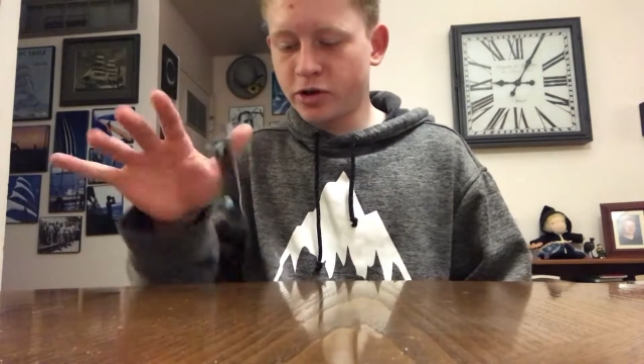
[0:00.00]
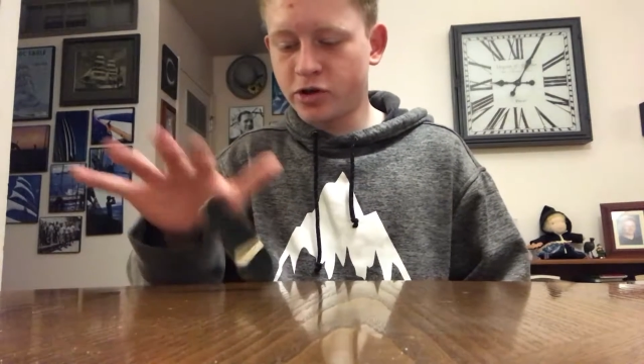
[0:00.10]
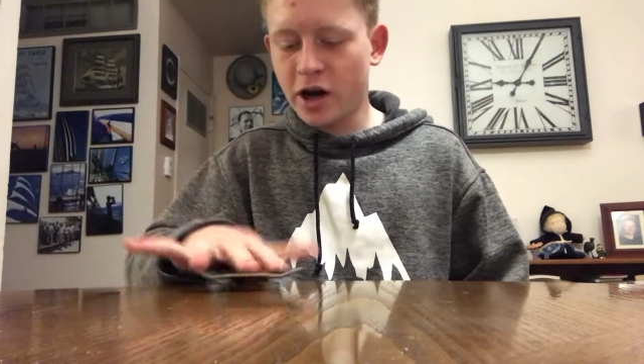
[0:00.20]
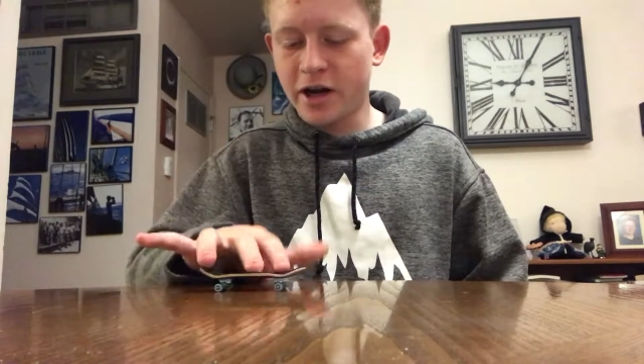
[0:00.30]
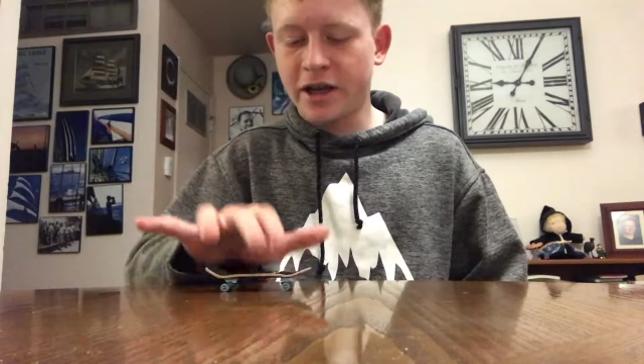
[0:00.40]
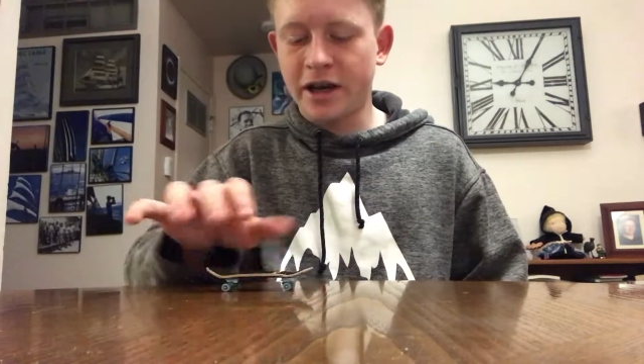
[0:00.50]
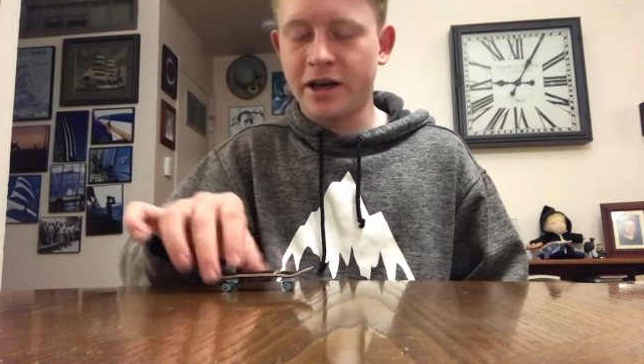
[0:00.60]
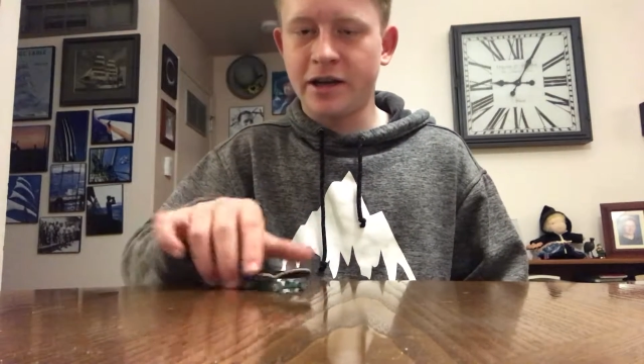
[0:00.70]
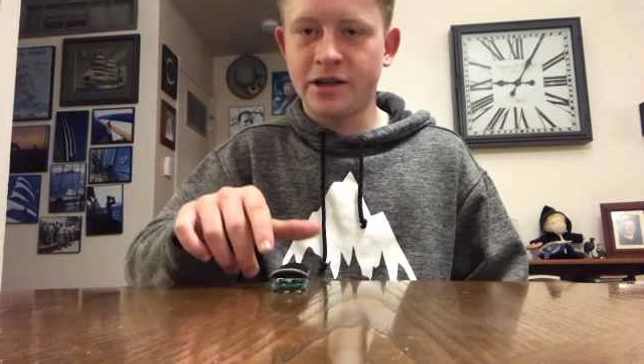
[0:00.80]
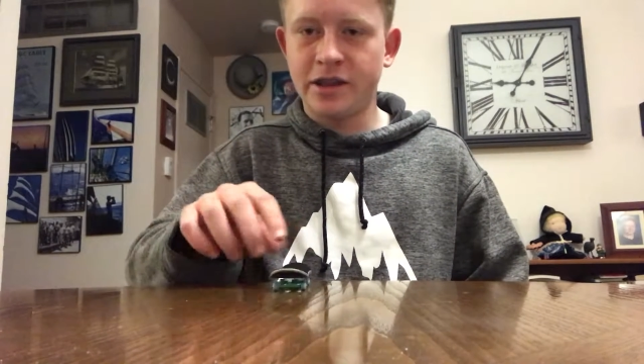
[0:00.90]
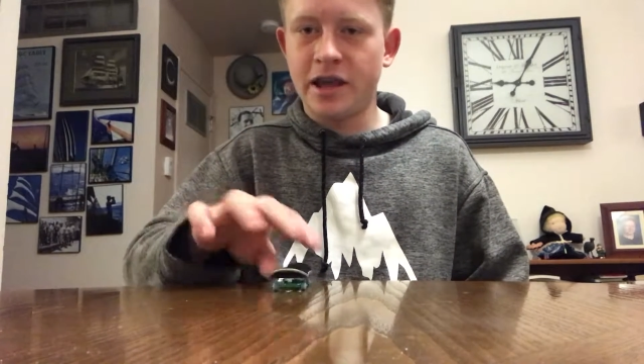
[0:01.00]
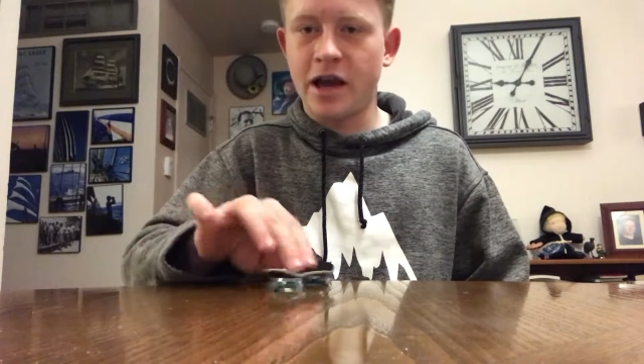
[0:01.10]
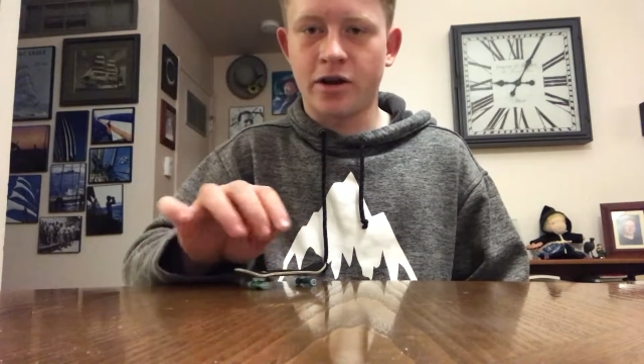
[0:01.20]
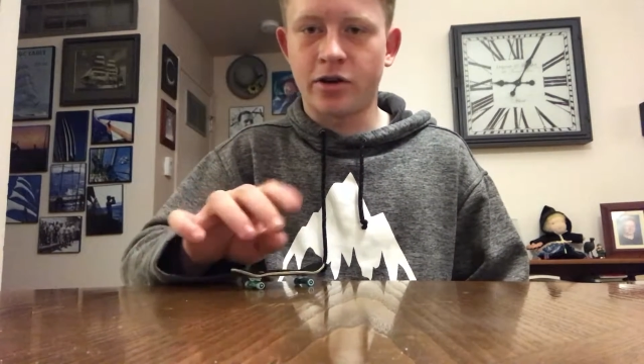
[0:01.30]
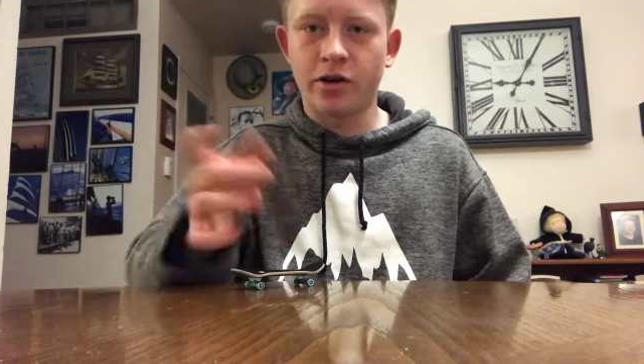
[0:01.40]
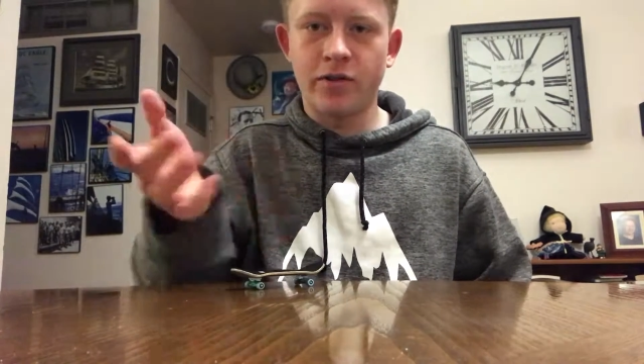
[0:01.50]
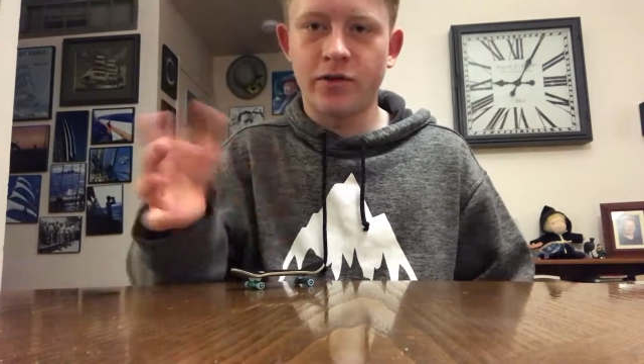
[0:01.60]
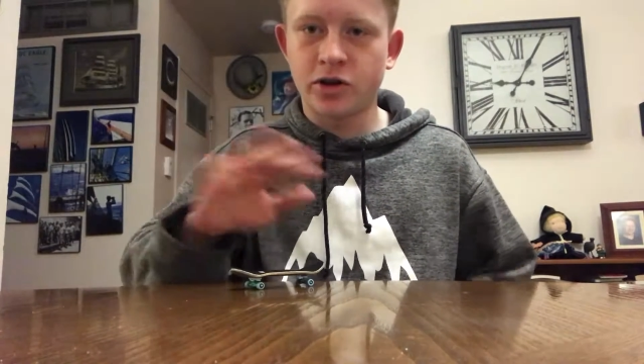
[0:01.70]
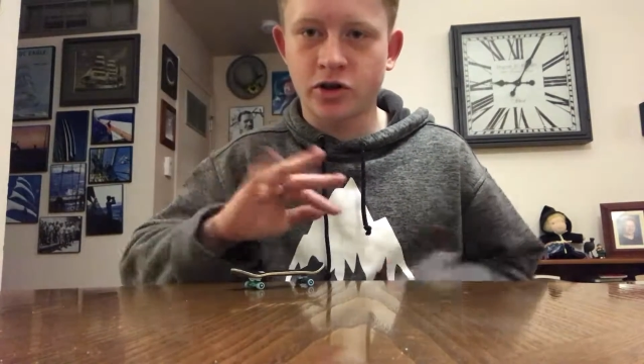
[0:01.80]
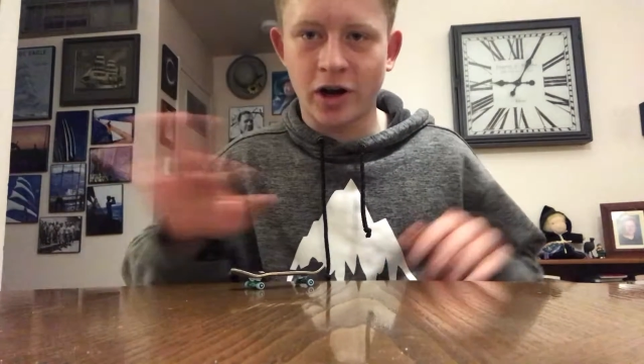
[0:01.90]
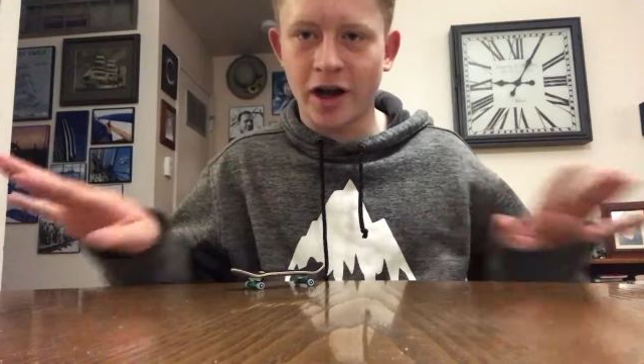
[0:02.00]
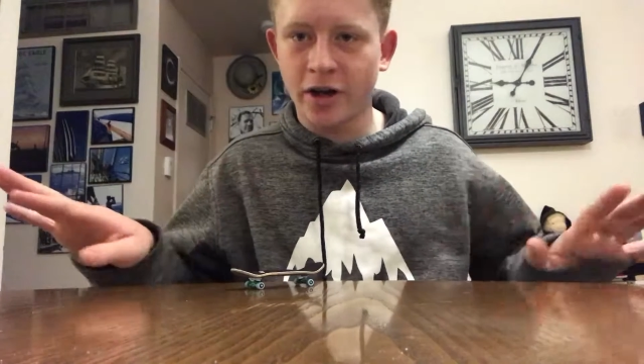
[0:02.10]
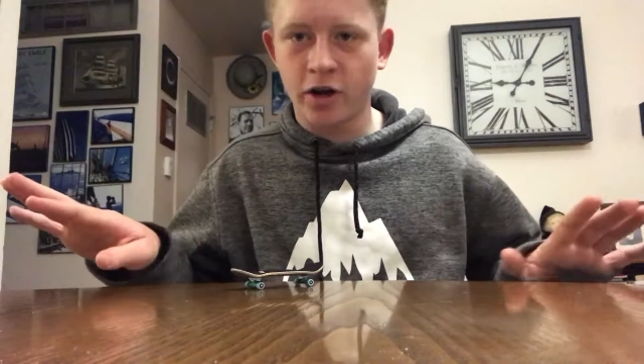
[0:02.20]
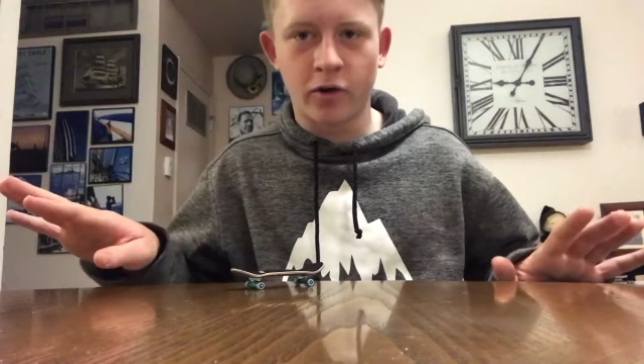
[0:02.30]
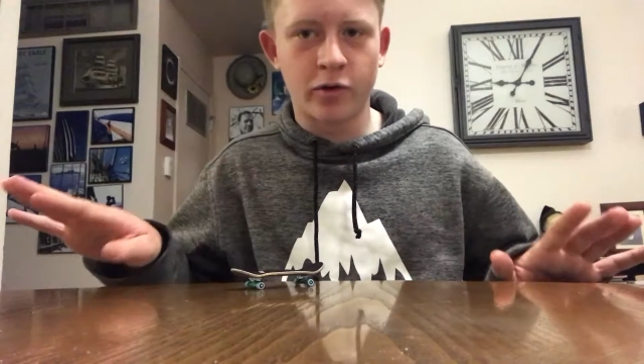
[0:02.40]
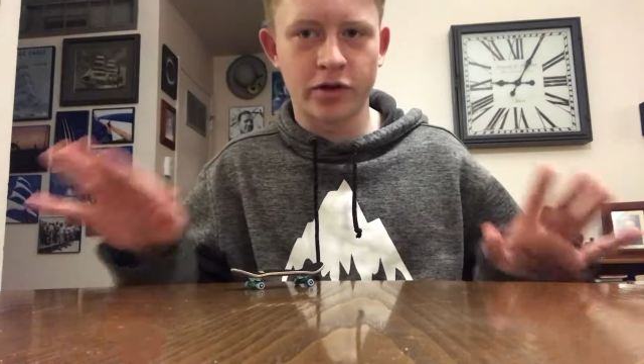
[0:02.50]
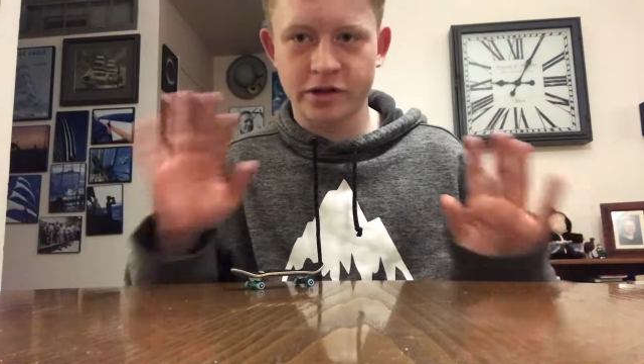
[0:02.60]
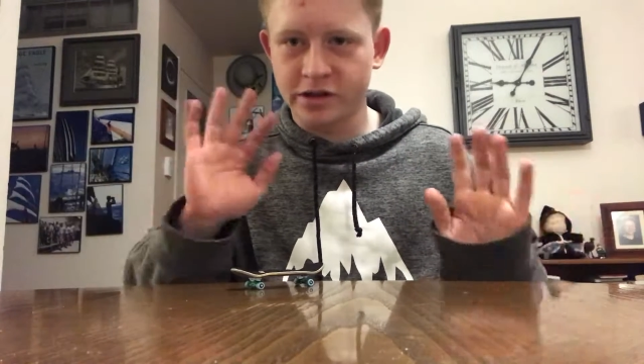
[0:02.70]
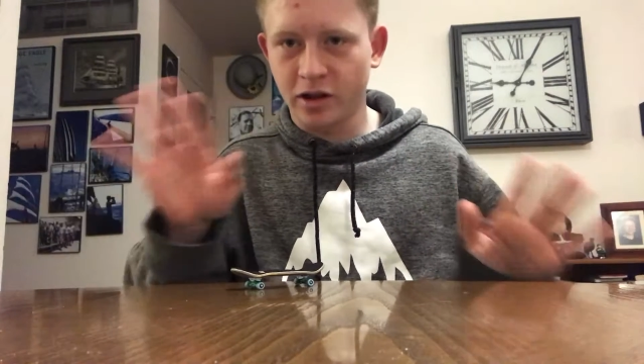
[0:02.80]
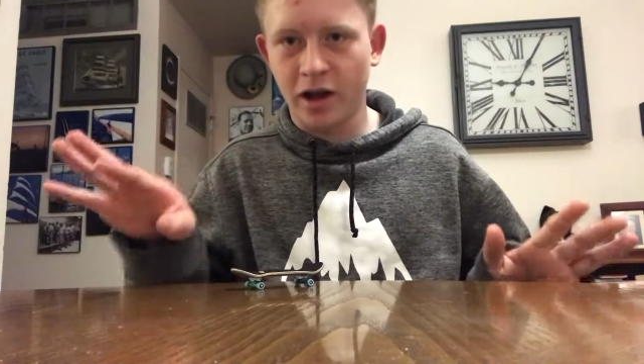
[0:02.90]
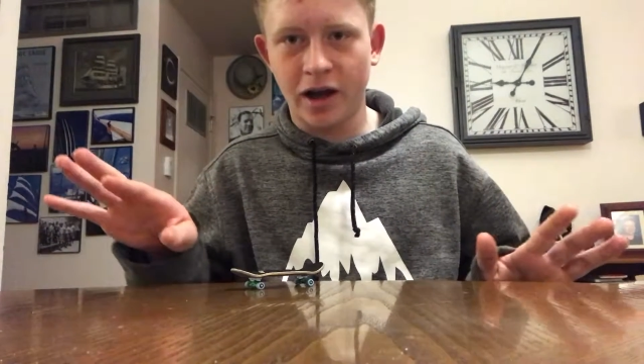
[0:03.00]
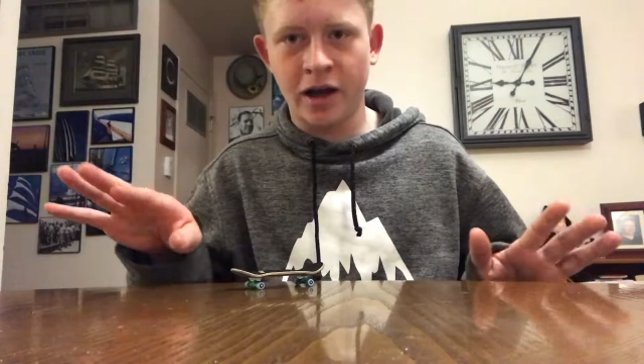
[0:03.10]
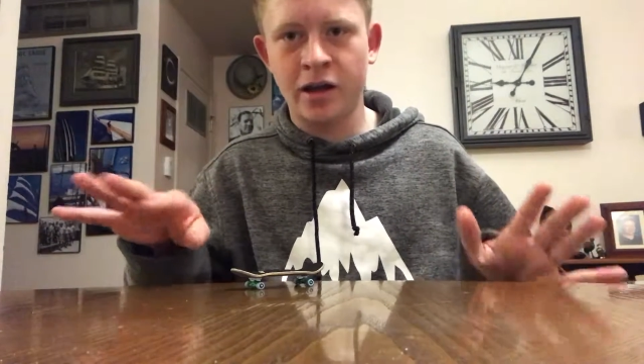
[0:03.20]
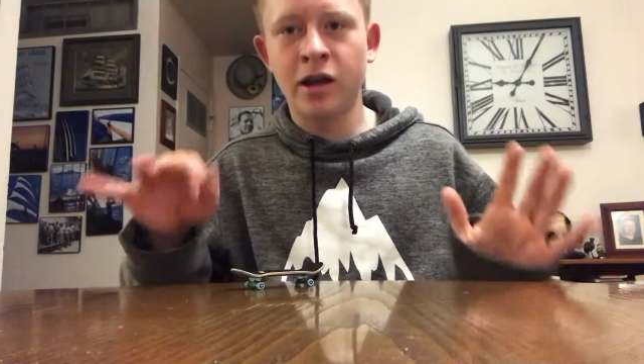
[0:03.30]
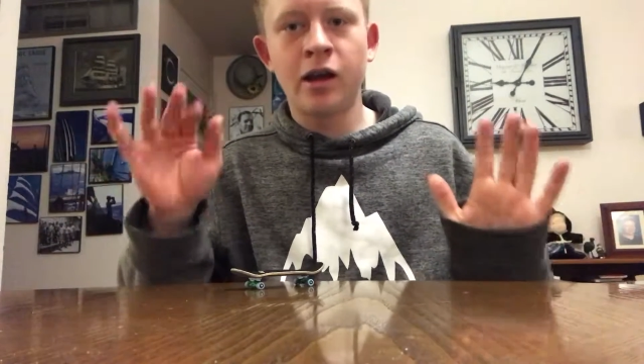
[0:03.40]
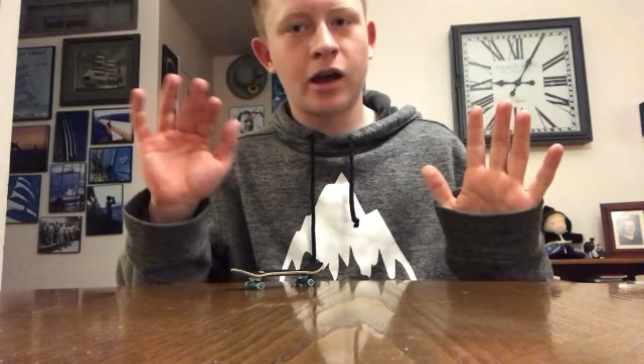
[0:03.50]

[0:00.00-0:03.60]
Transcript: Just try to get it into the air. Don't even try to go for the slide.